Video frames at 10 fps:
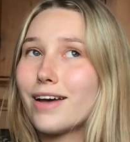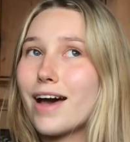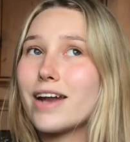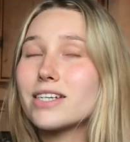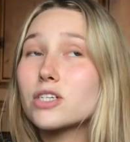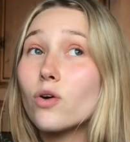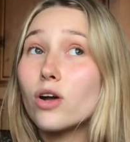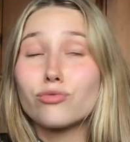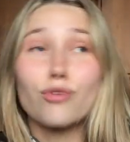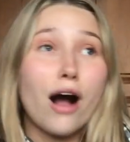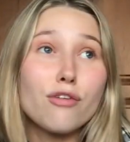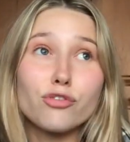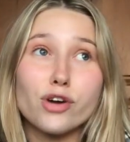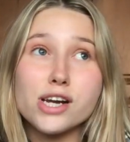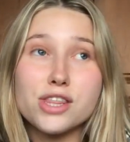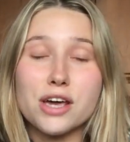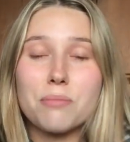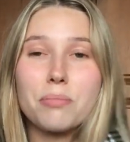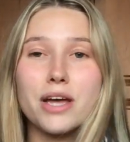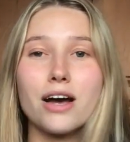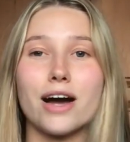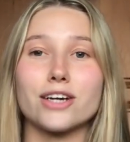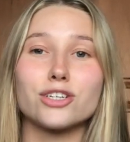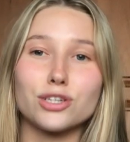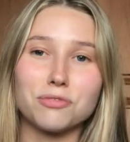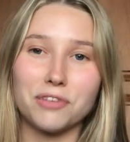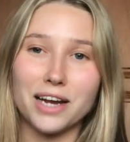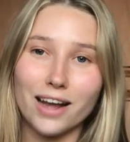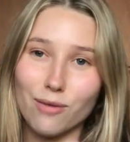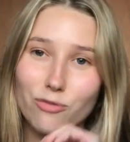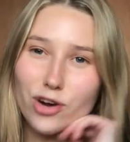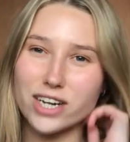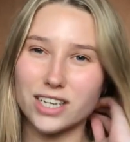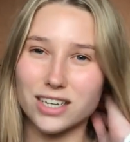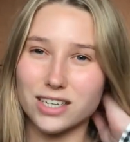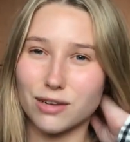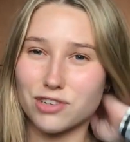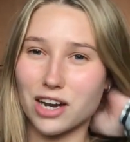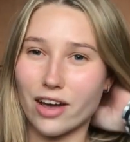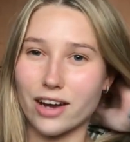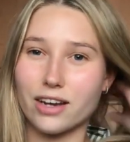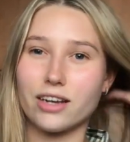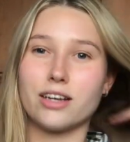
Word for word: And it's not rough or anything, but I can just feel it. I'm really sensitive to like